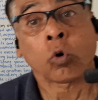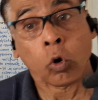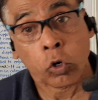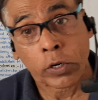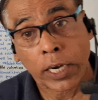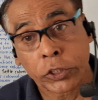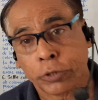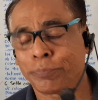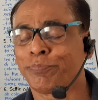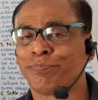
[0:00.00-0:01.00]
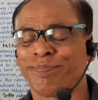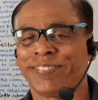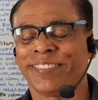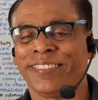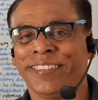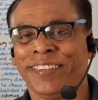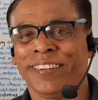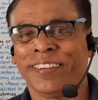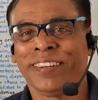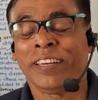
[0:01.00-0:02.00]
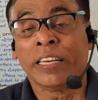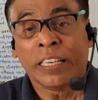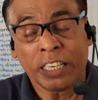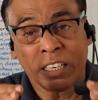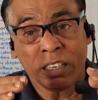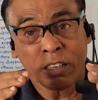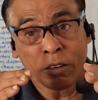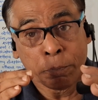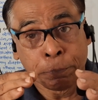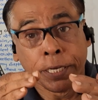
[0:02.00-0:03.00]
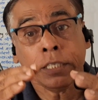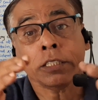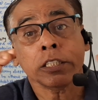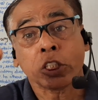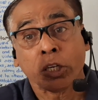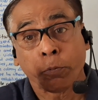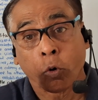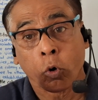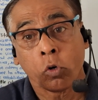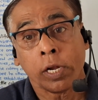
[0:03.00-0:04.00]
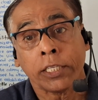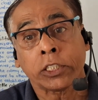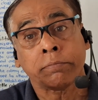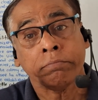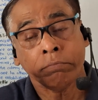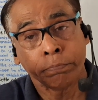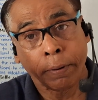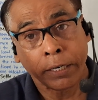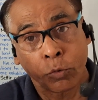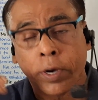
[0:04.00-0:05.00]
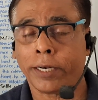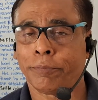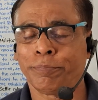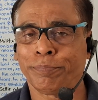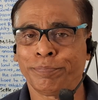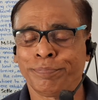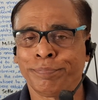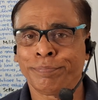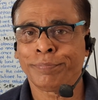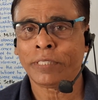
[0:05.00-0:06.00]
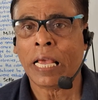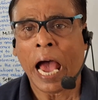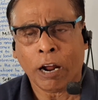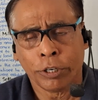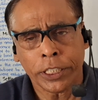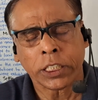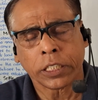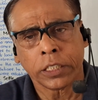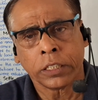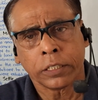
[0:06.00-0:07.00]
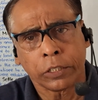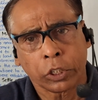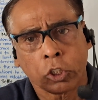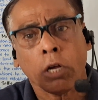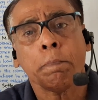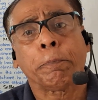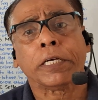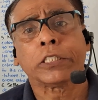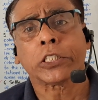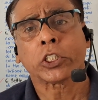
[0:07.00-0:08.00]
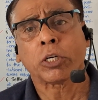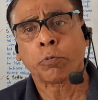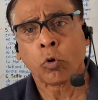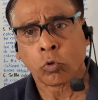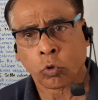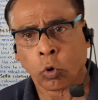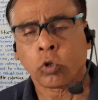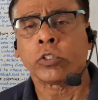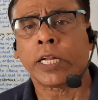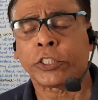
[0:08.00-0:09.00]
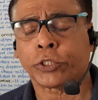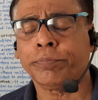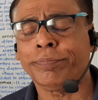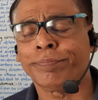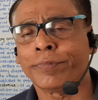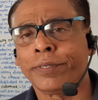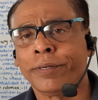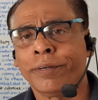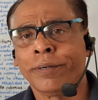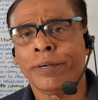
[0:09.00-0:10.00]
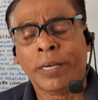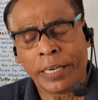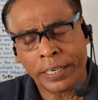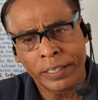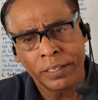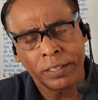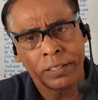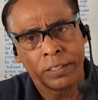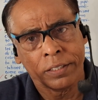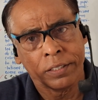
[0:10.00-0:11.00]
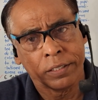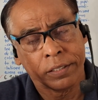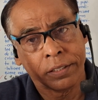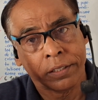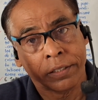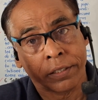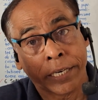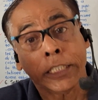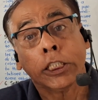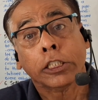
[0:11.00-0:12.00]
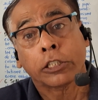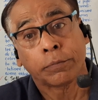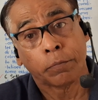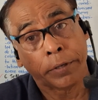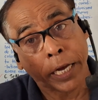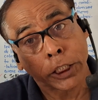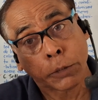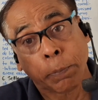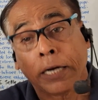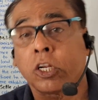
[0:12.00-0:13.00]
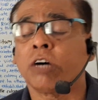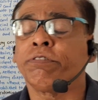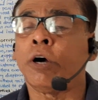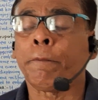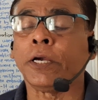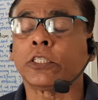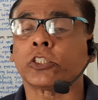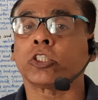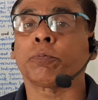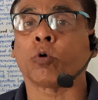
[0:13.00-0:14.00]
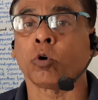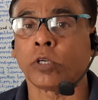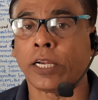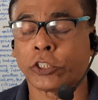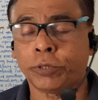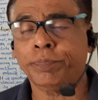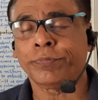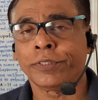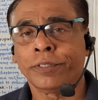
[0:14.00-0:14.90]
Colonialism. In Features of Colonialism Part 1, I will discuss some features of colonialism. In next part of Features of Colonialism,